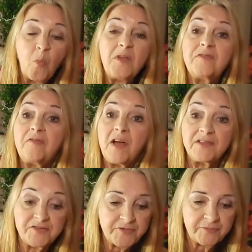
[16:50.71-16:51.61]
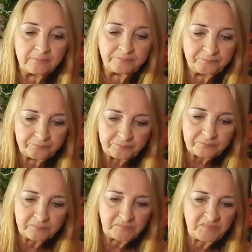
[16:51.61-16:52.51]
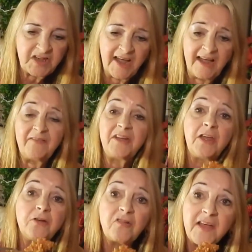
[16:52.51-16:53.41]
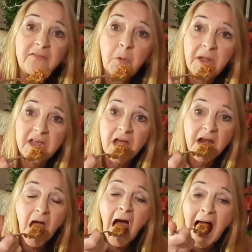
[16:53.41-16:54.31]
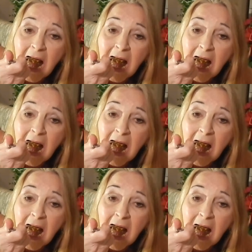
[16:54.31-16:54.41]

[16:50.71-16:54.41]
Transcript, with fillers: with friends, having a great weekend.